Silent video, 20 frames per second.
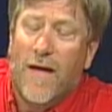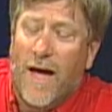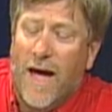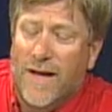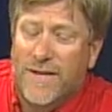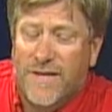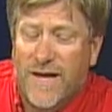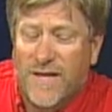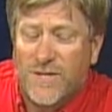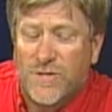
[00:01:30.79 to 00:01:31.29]
A
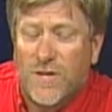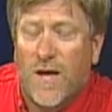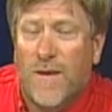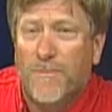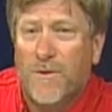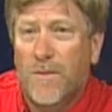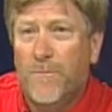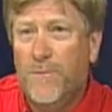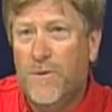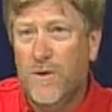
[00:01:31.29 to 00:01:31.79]

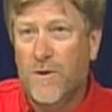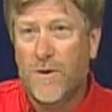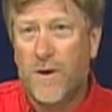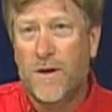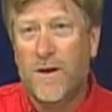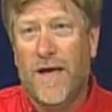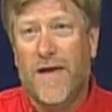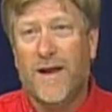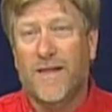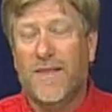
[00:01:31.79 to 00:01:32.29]
desktop
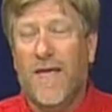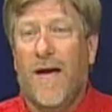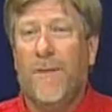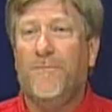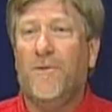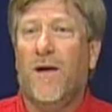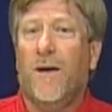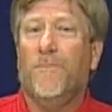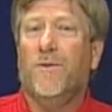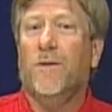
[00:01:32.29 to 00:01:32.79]
computer and a
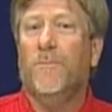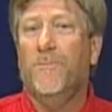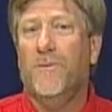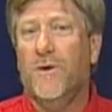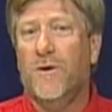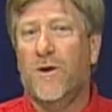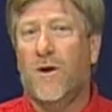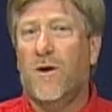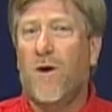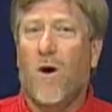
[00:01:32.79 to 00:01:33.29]
laptop
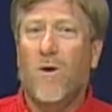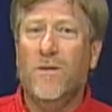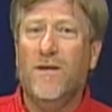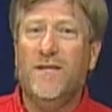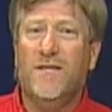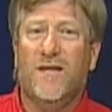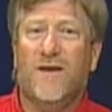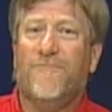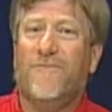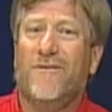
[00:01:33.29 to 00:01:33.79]
computer are only
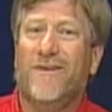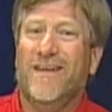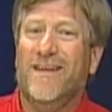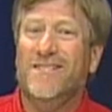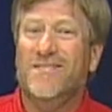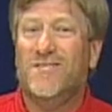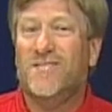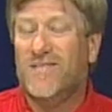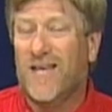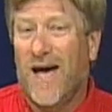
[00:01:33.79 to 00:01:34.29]
different
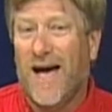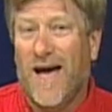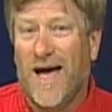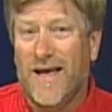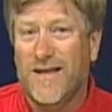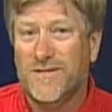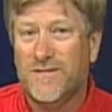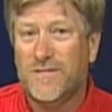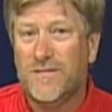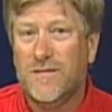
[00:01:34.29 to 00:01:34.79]
in
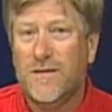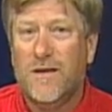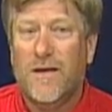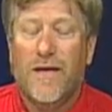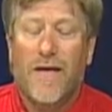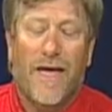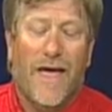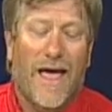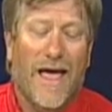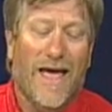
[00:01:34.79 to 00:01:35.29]
size
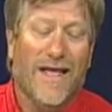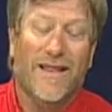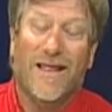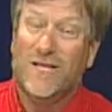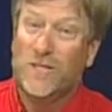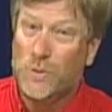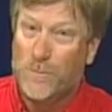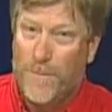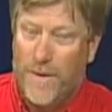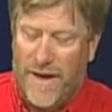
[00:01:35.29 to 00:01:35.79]
and in
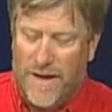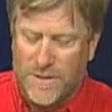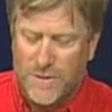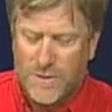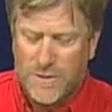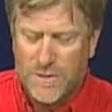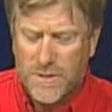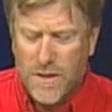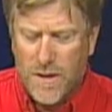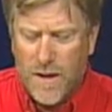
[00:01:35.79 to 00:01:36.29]

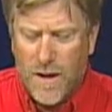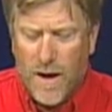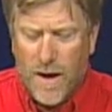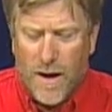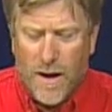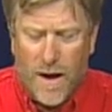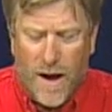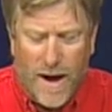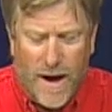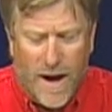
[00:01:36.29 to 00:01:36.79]
expense.
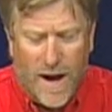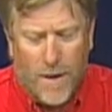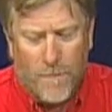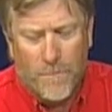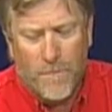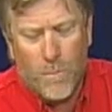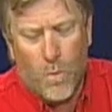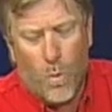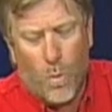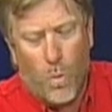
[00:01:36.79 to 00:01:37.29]

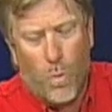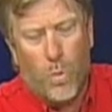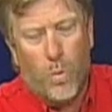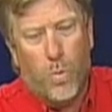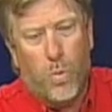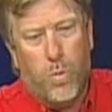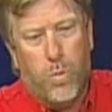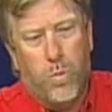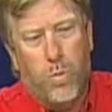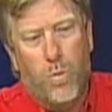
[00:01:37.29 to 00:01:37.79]
A
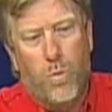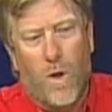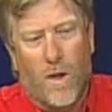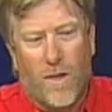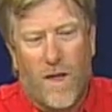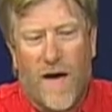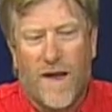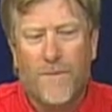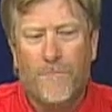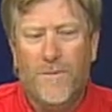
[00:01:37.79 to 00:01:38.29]

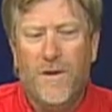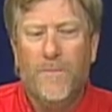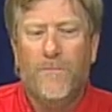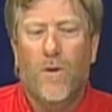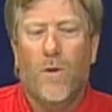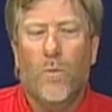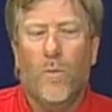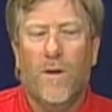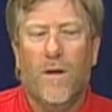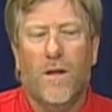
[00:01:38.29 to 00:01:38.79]
lot of
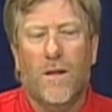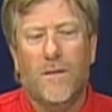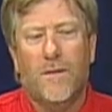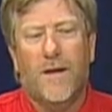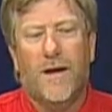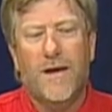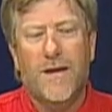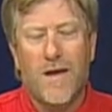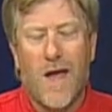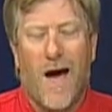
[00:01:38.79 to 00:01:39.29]
people
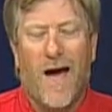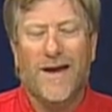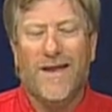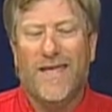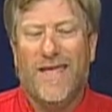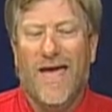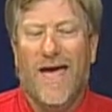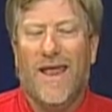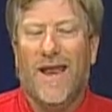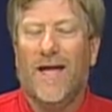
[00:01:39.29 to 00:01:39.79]
will
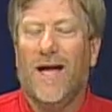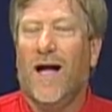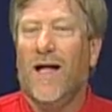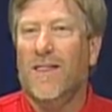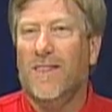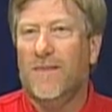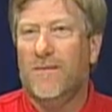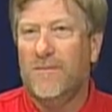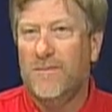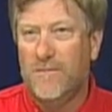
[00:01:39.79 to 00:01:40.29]
not get
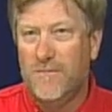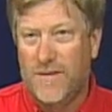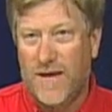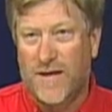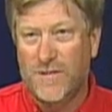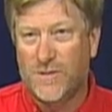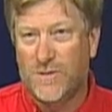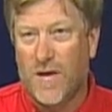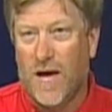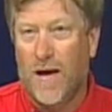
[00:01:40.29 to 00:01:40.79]
a
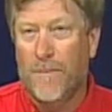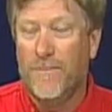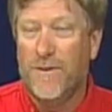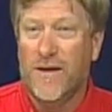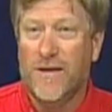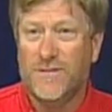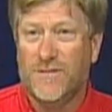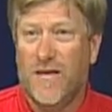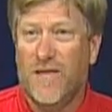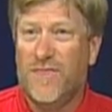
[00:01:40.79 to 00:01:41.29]
desktop
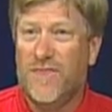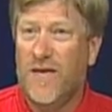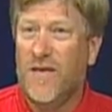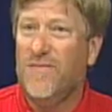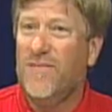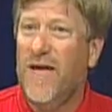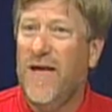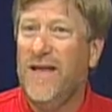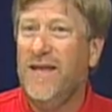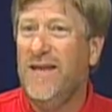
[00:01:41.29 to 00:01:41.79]
because they
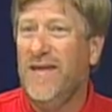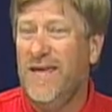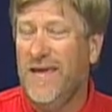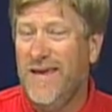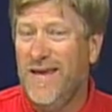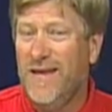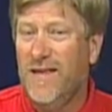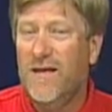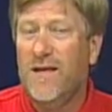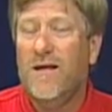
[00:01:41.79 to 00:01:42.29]
think they
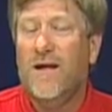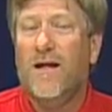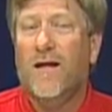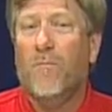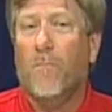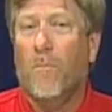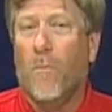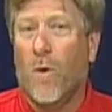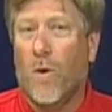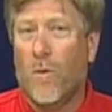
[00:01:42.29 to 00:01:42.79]
need
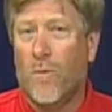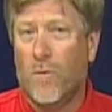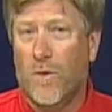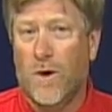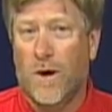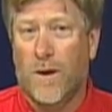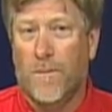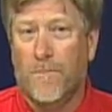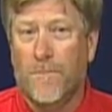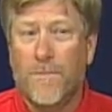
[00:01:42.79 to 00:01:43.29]
more
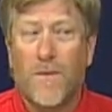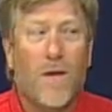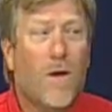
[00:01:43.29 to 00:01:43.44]
room.